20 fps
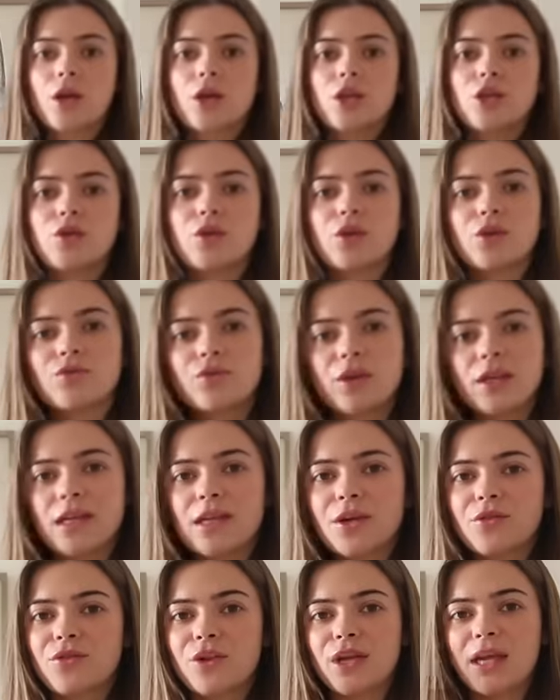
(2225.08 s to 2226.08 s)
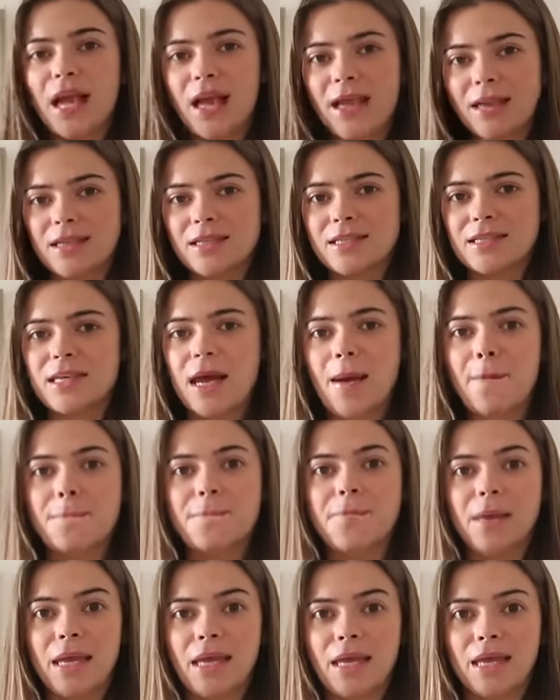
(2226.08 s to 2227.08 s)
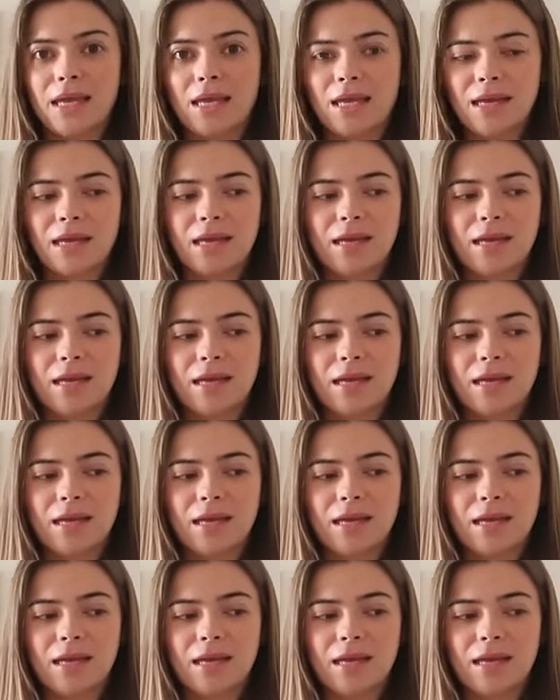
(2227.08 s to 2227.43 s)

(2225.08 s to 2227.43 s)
You can really create a big